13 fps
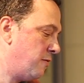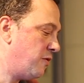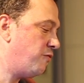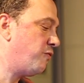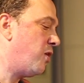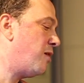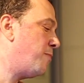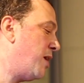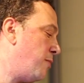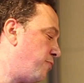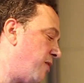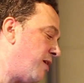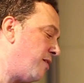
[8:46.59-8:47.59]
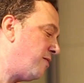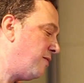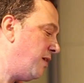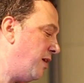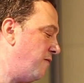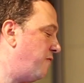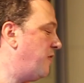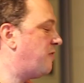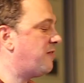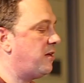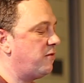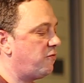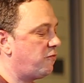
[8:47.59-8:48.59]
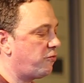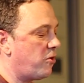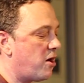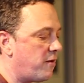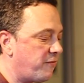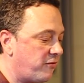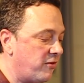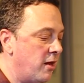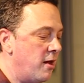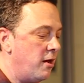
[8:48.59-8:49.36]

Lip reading: to draw my breath in viscous troughs